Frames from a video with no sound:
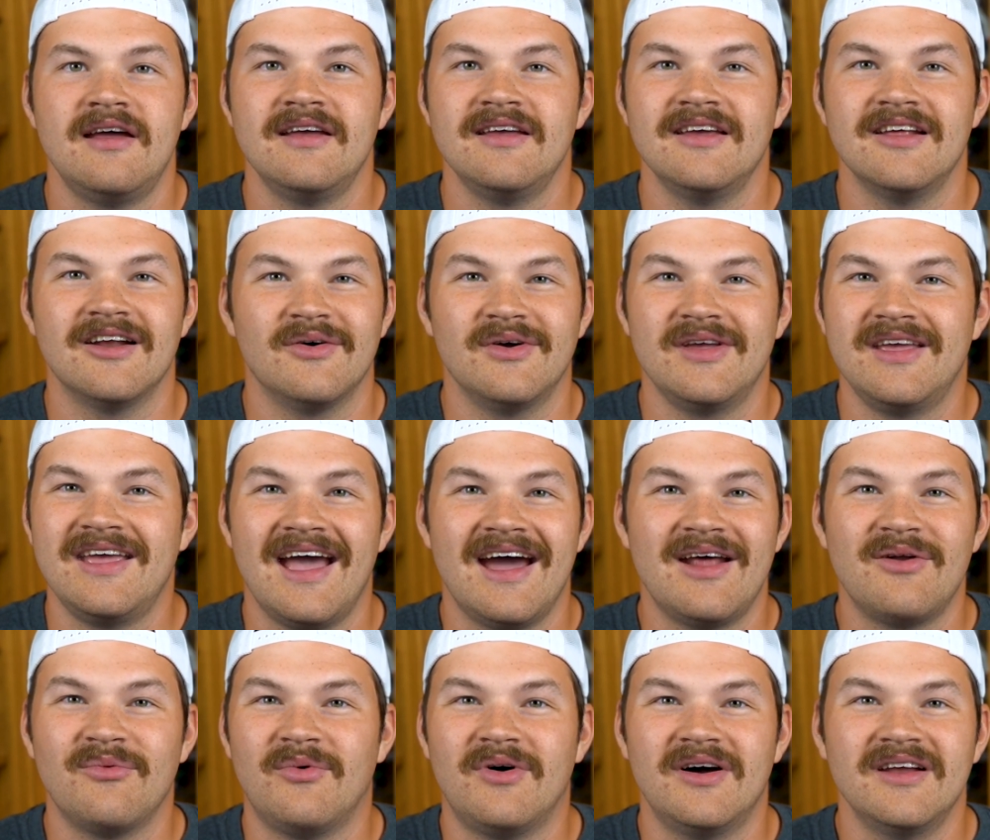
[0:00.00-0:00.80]
You know, he
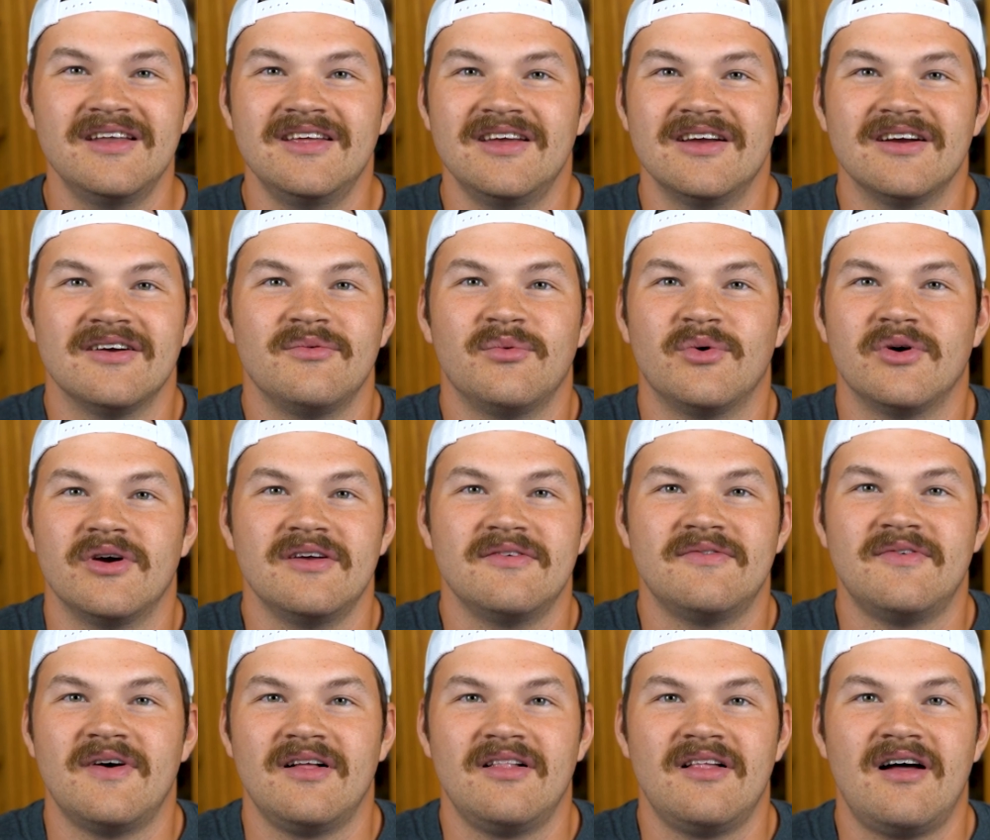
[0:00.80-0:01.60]
had one year where he
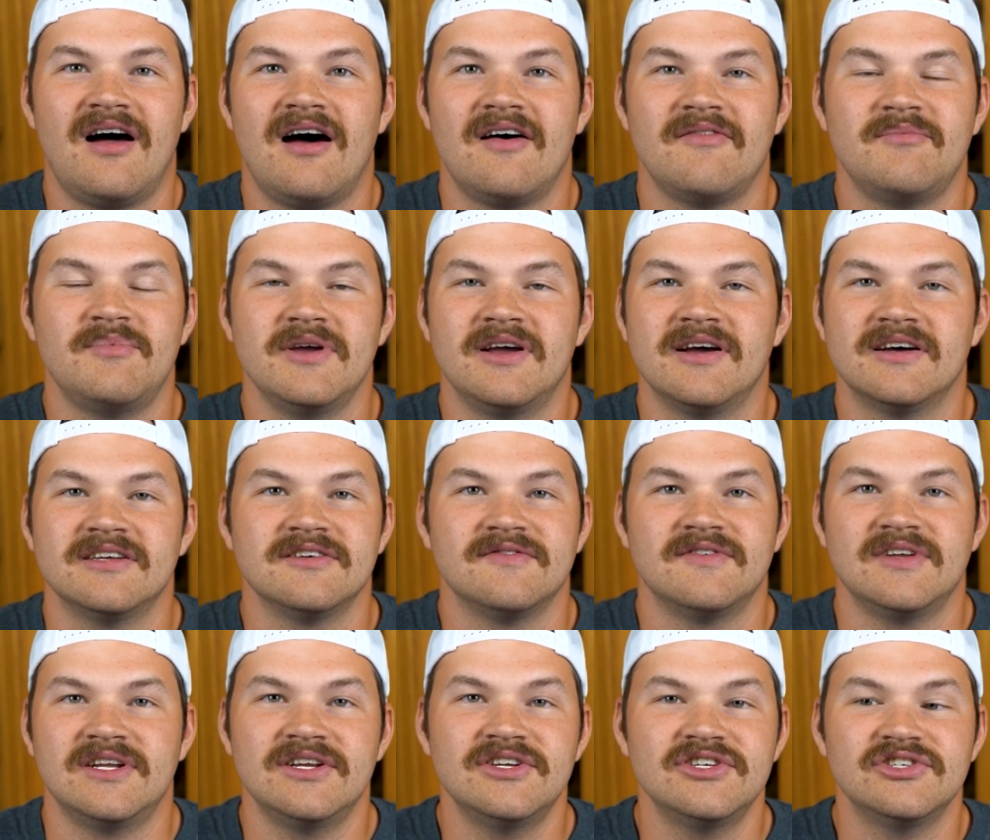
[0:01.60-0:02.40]
fell off because
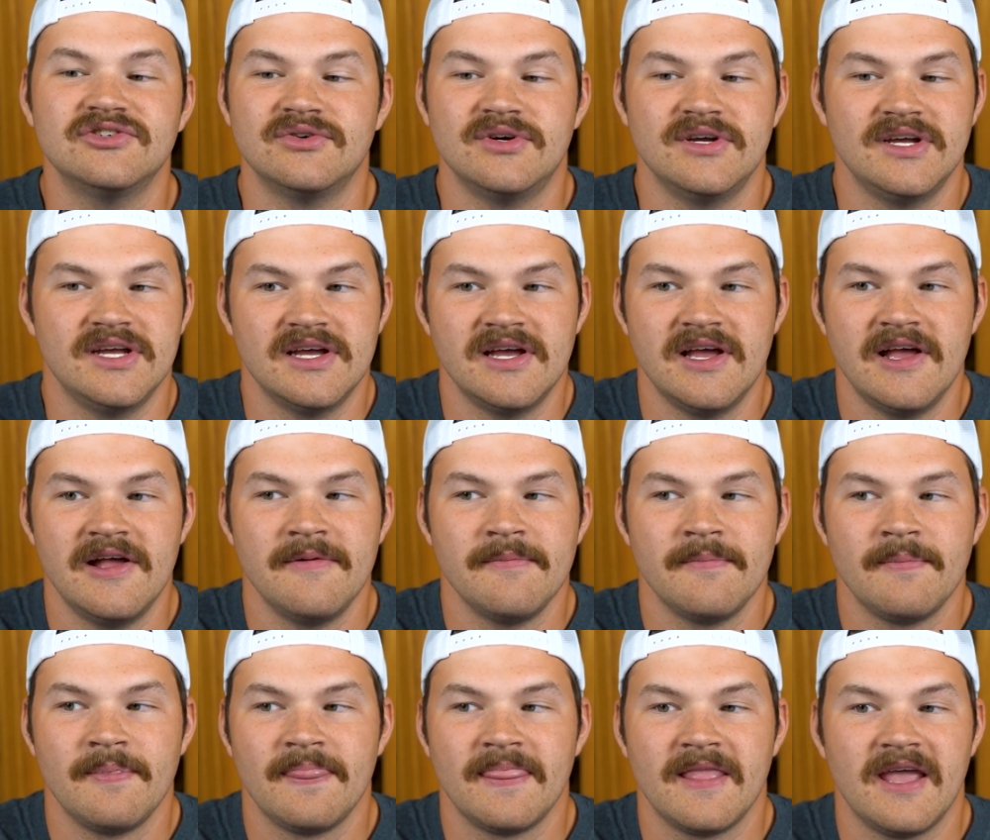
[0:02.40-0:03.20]
of an injury,
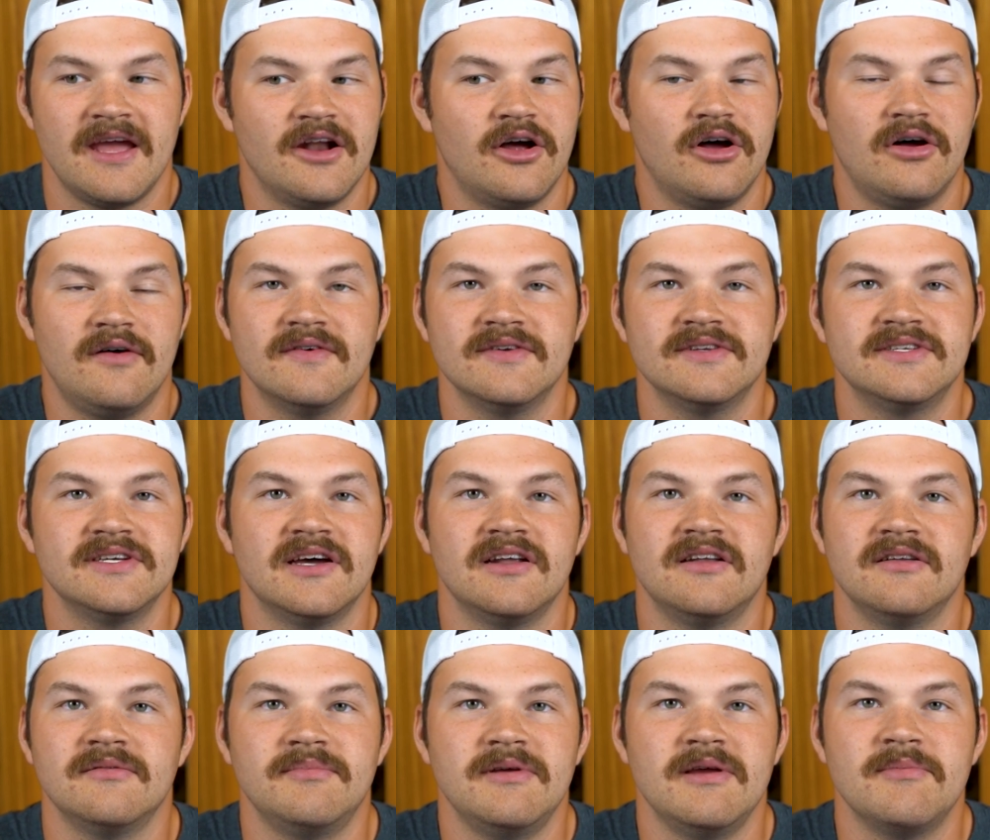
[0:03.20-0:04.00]
and all of a
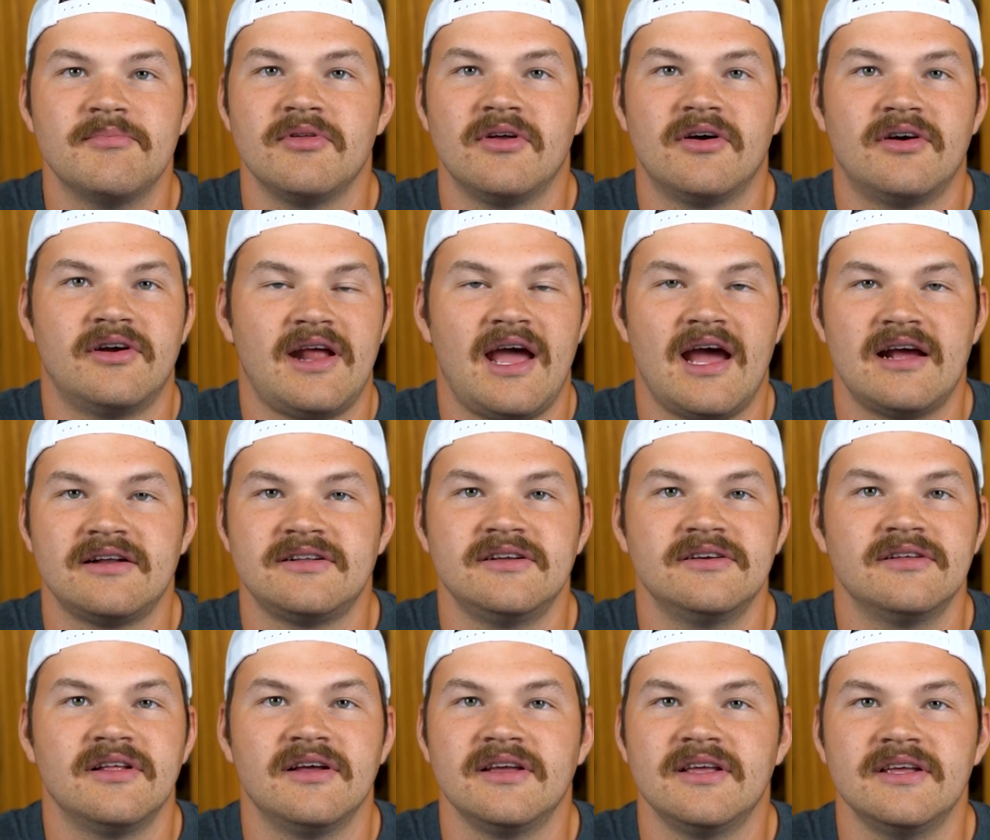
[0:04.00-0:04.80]
sudden people aren't
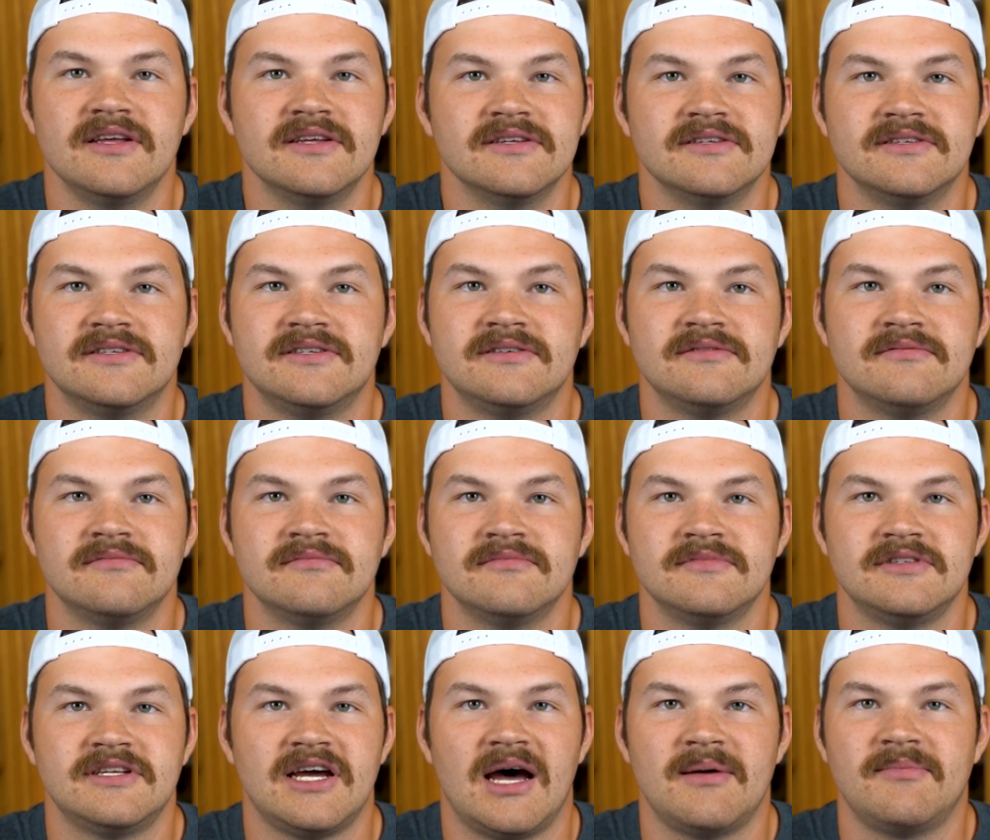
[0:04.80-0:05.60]
acting like he's
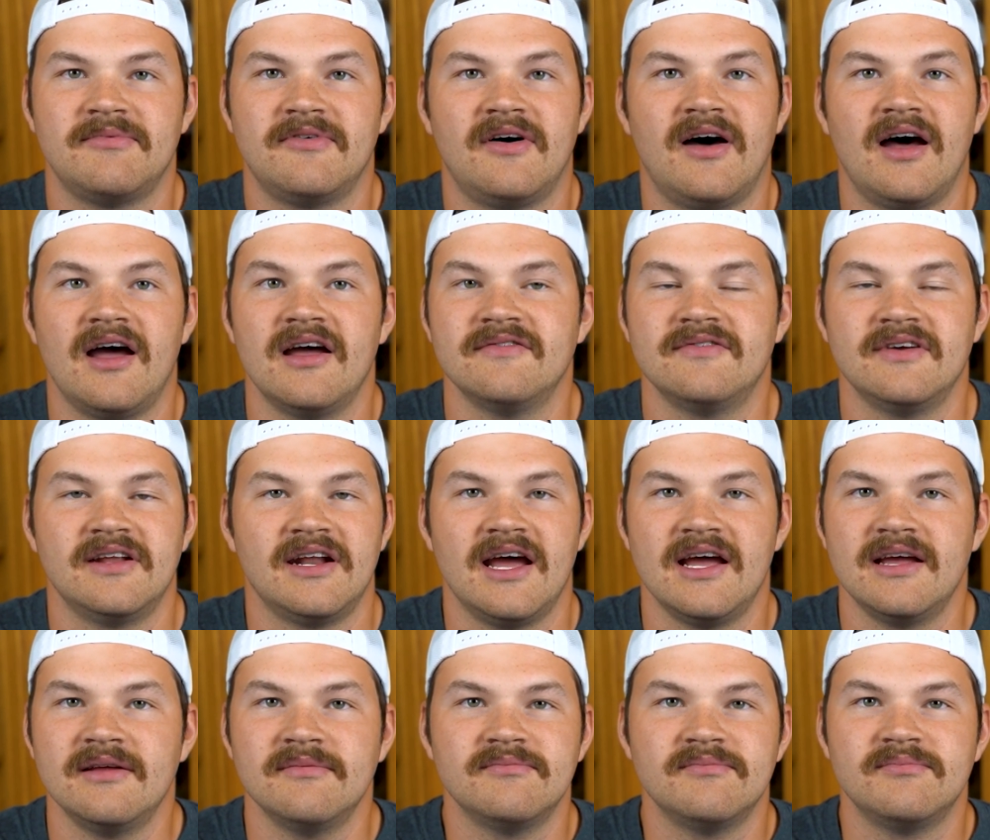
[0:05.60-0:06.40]
top 5, and
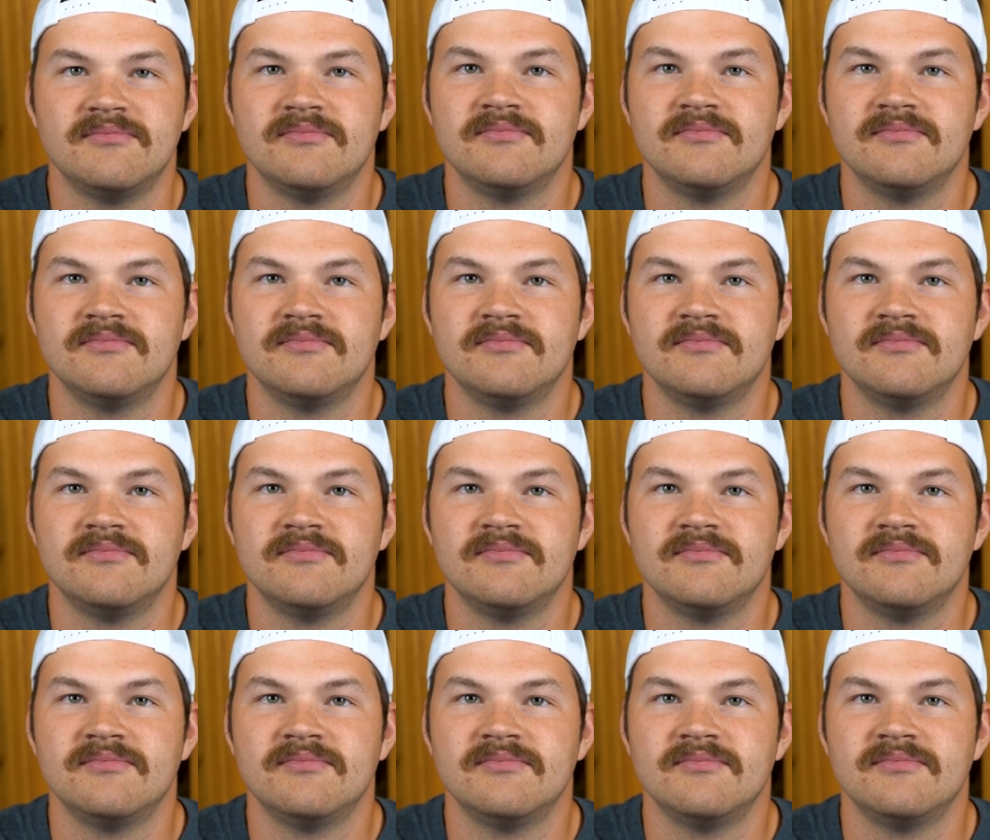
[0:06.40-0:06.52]
I